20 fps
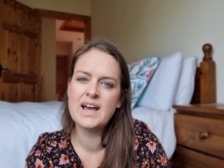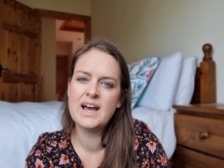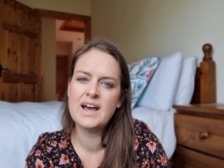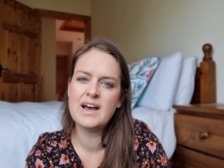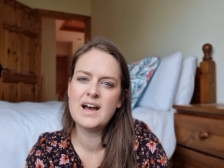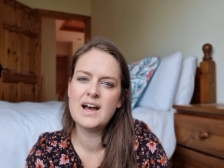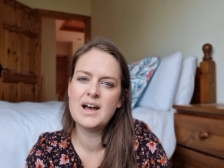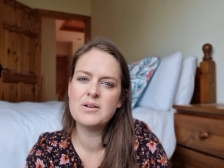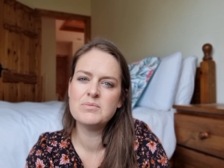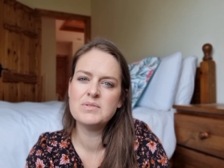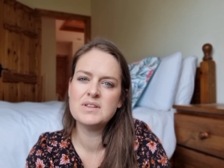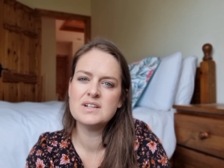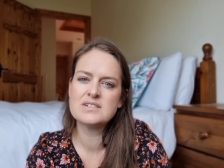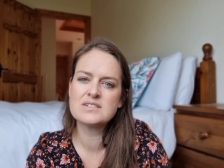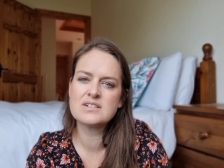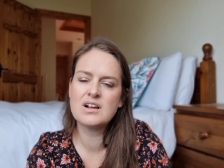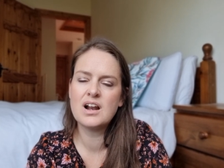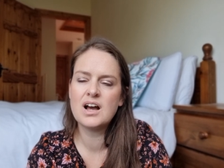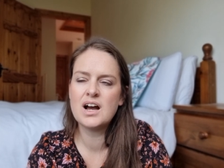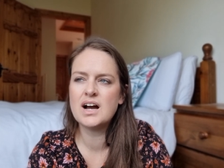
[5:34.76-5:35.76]
um, there's
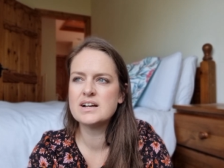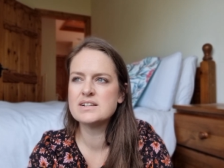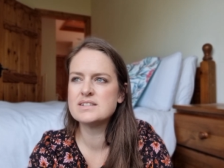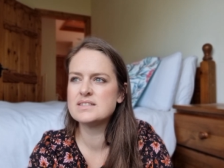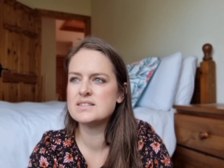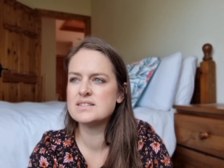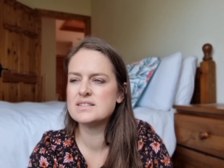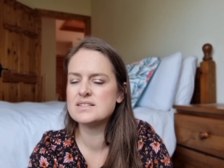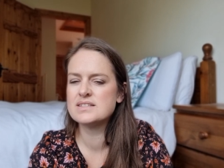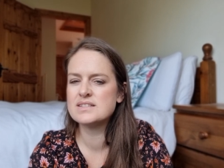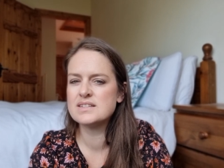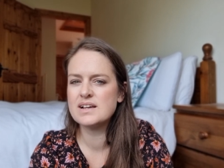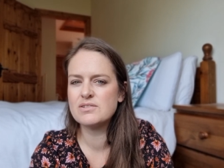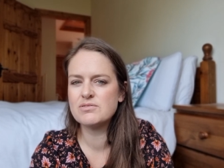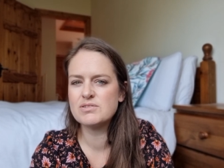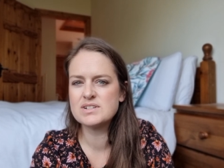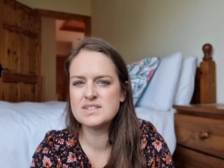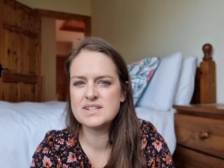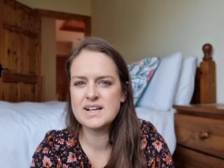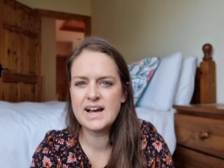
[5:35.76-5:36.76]
glass
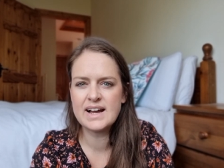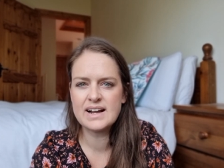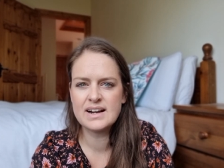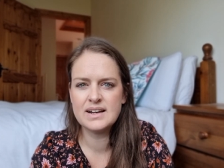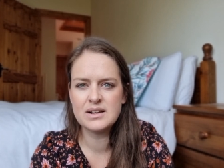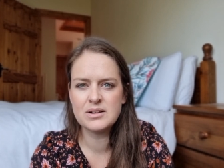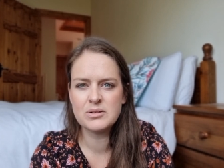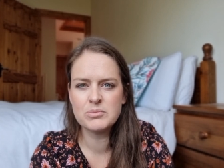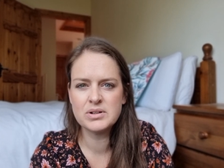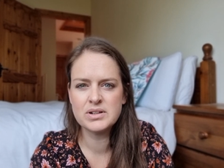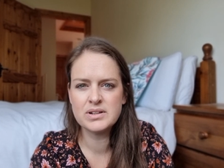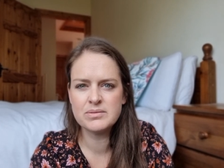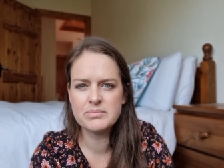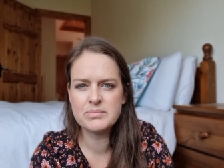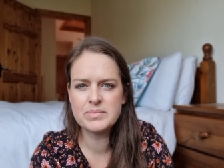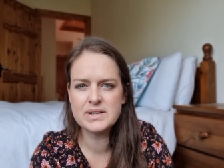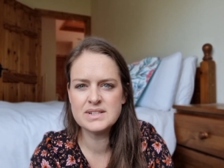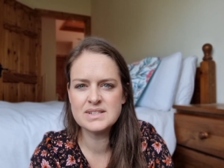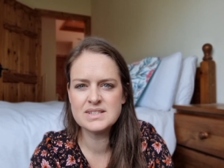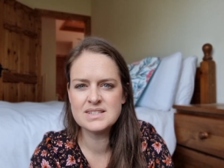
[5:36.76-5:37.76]
recycling
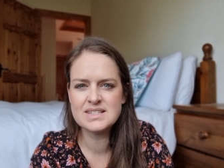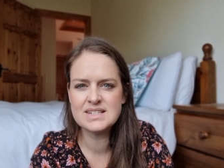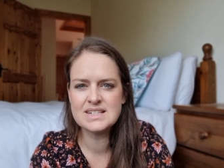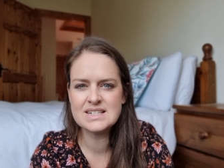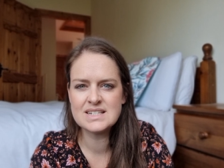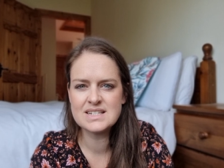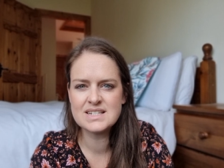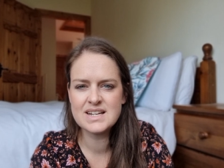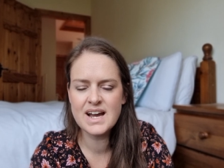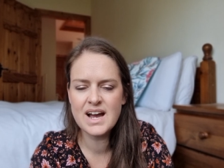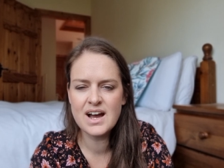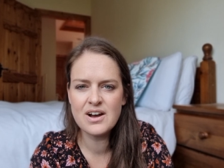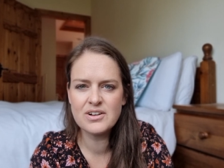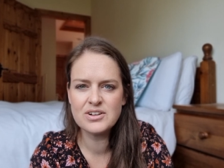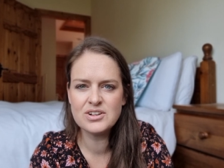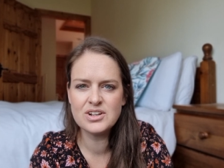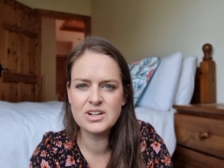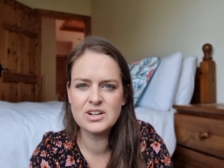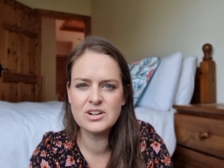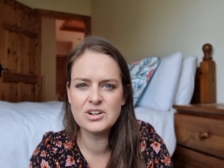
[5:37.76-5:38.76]
bins in
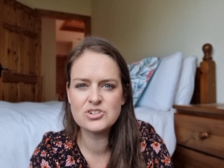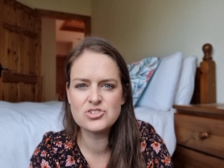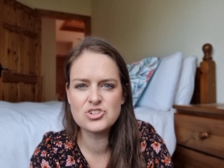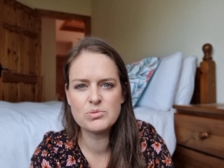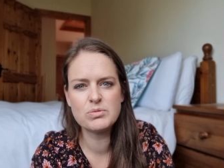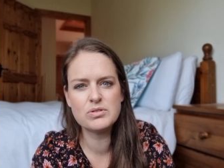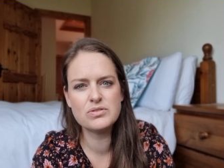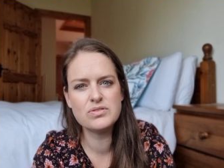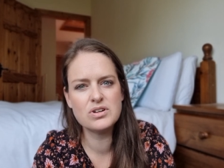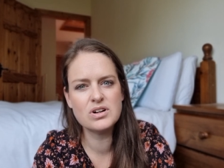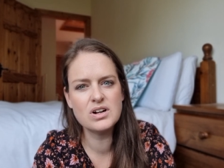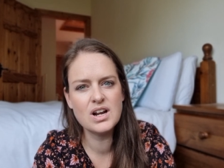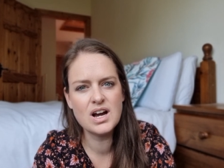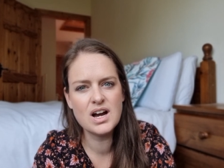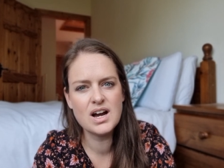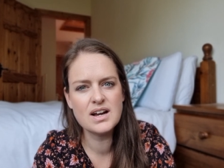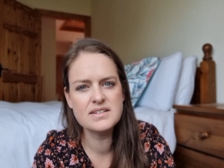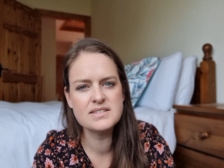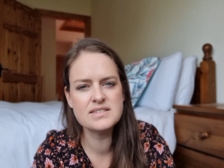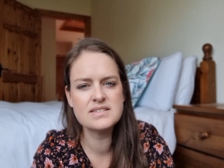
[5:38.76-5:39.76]
town you can go drop off your
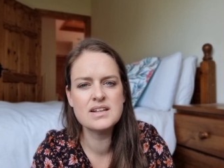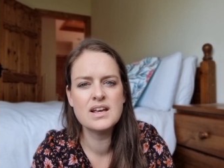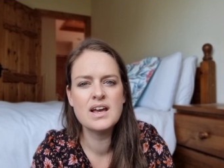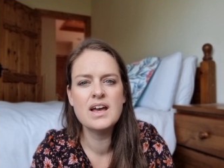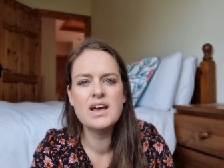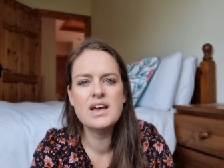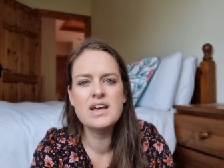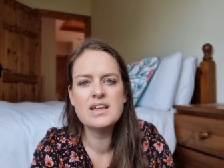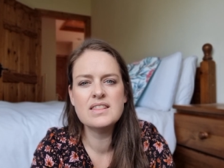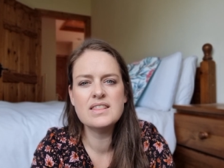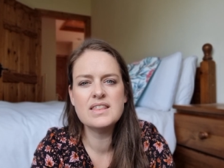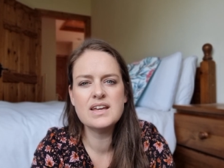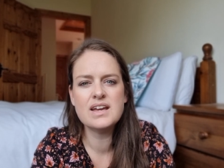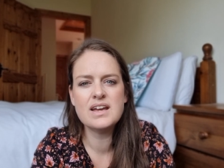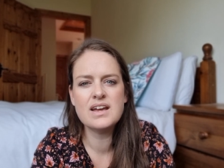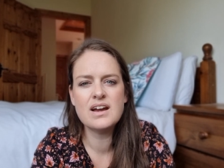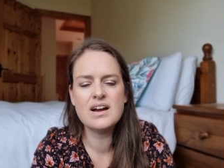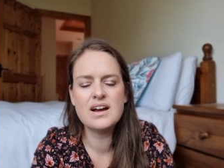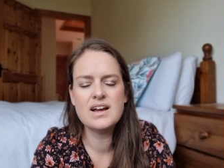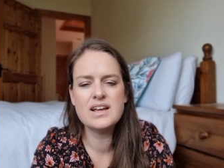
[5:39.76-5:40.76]
glass
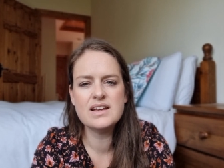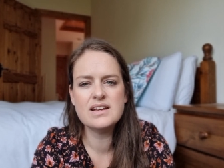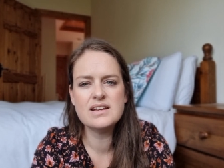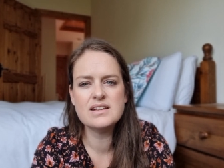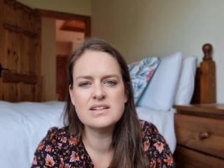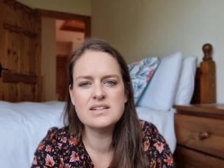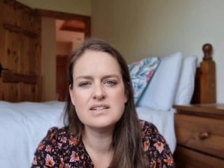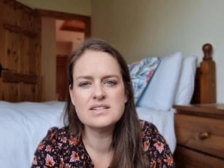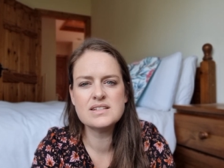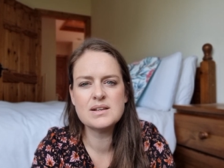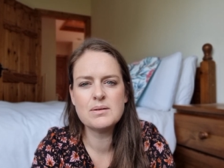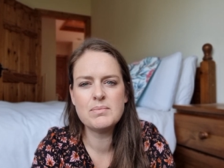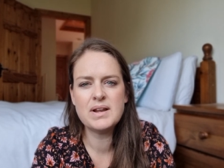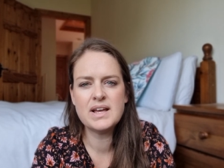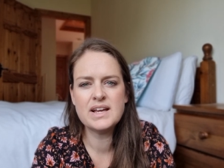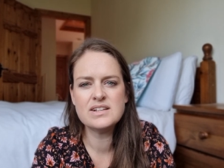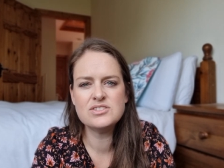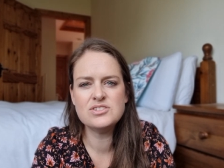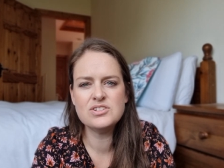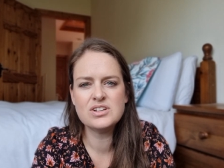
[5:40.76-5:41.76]
there is a
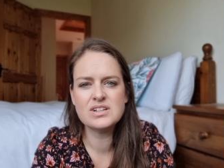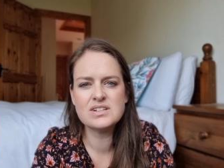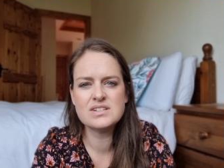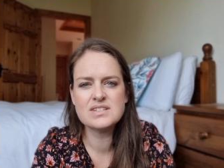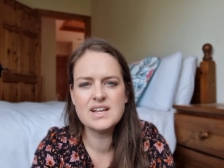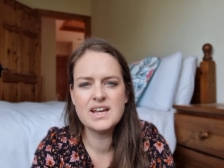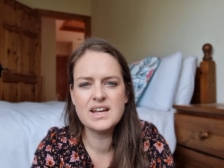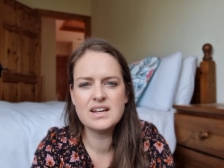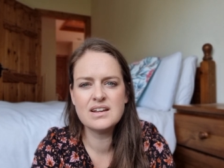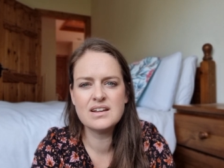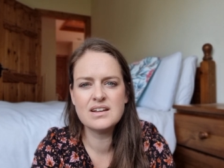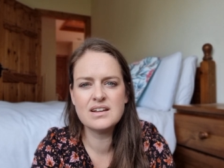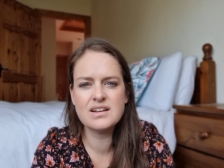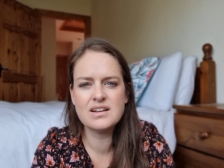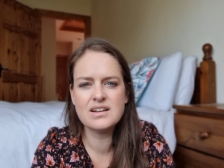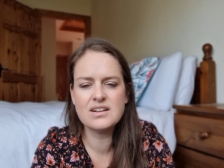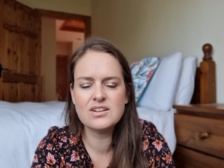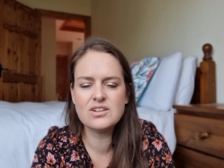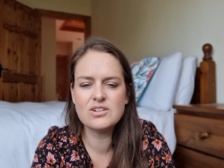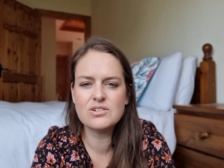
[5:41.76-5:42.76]
place you can
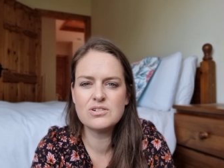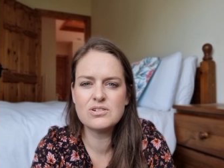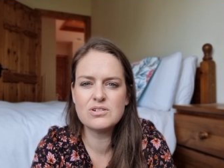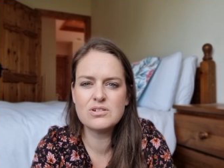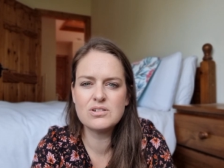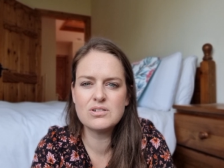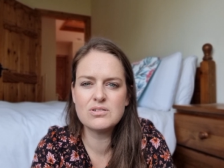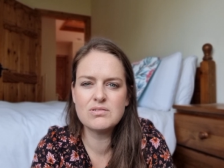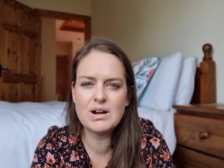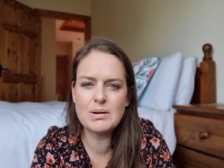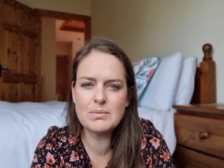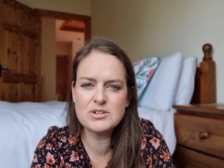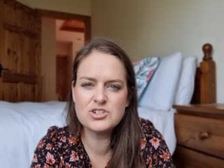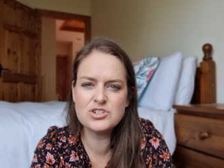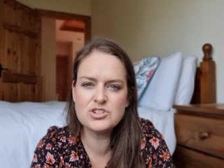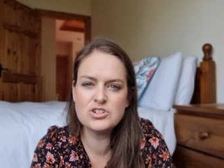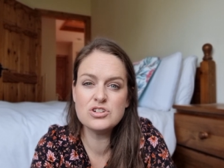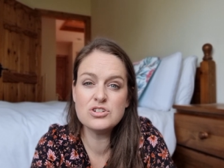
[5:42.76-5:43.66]
take your rubbish to.